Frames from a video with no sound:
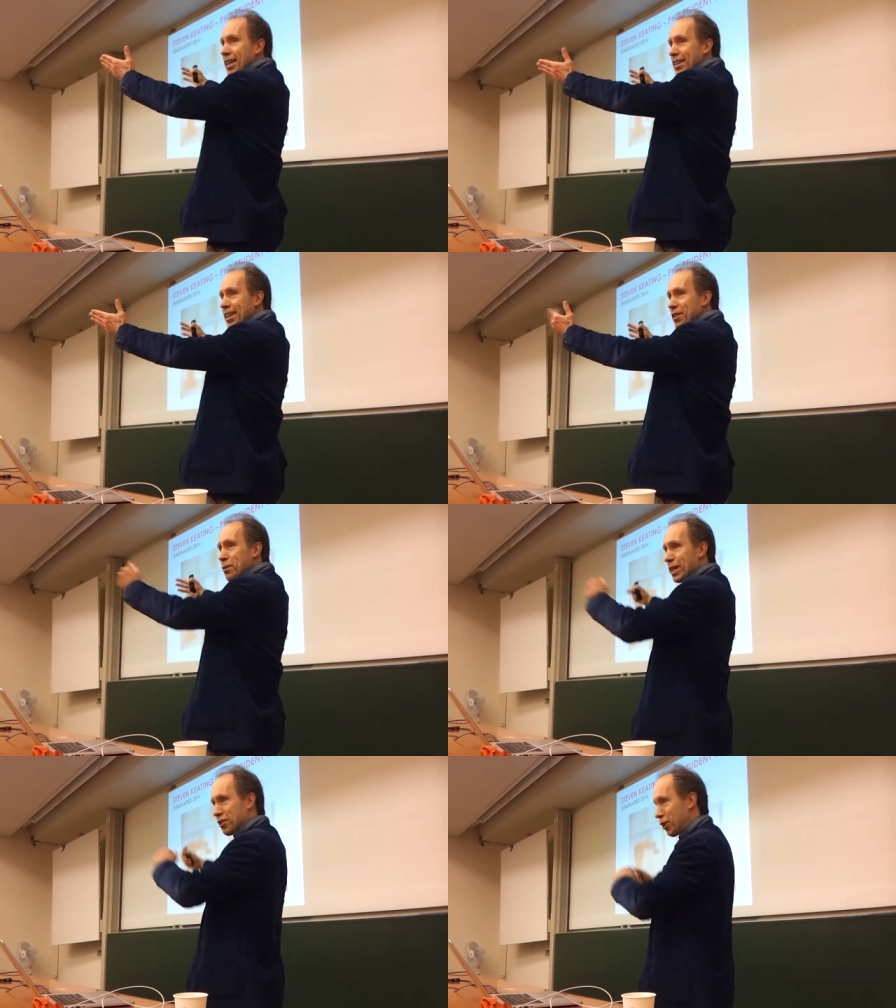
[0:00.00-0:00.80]
And that is
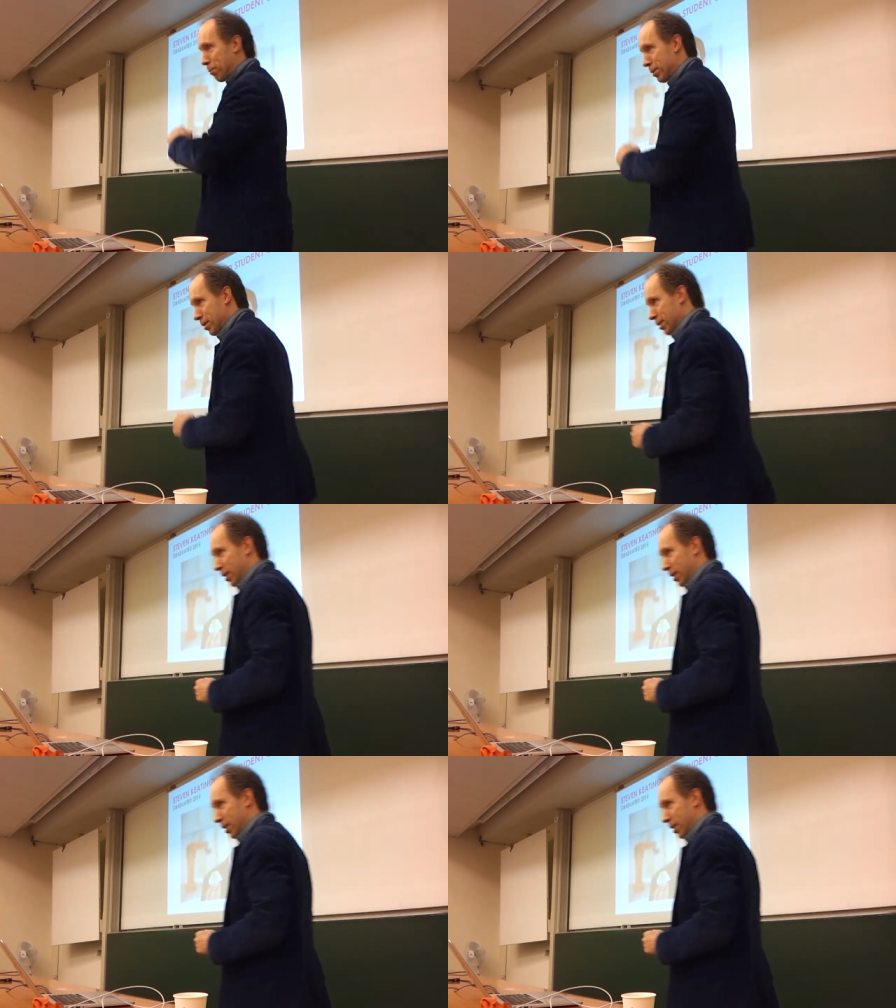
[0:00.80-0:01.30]
where it stopped.